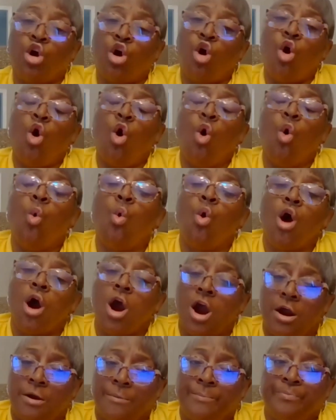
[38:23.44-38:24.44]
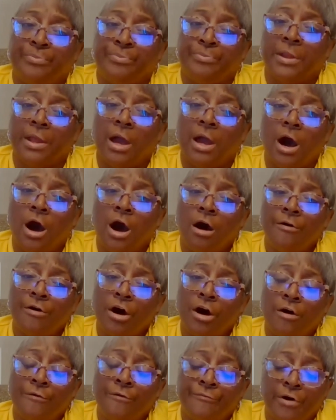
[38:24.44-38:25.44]
core
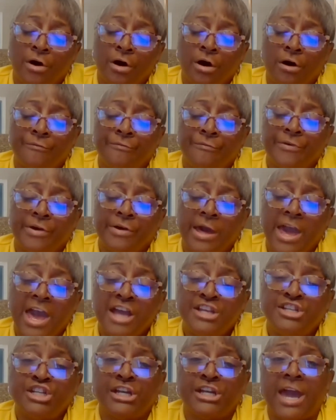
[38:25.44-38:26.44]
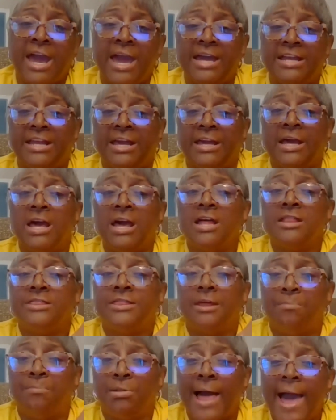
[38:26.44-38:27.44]
of educating
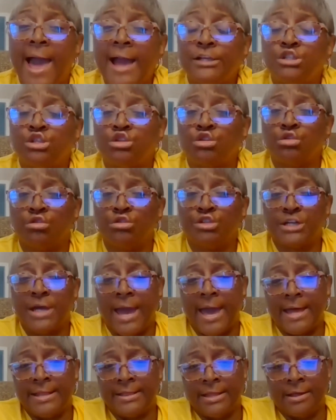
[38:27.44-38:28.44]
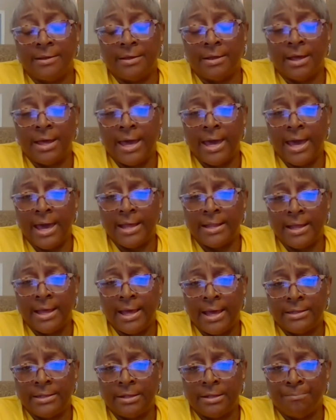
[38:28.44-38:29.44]
the Black church and
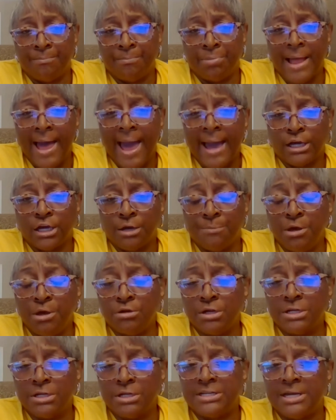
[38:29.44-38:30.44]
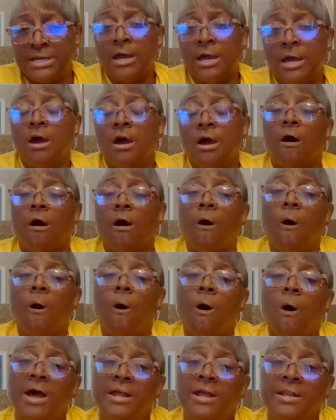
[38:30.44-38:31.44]
the Black community
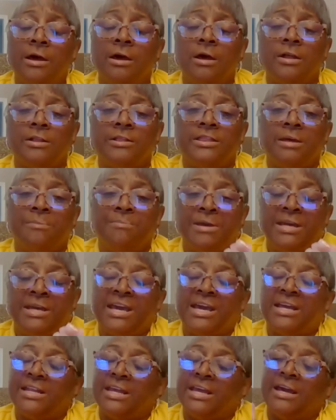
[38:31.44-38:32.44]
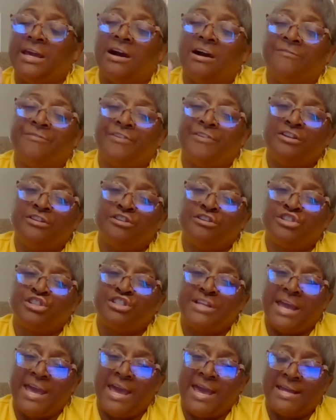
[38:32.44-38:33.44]
on the beginning of
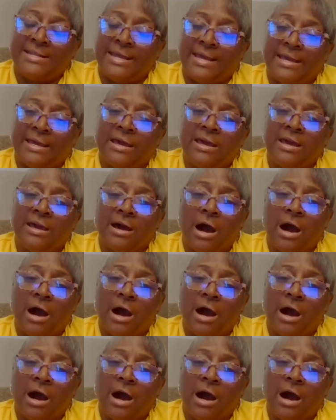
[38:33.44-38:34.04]
understanding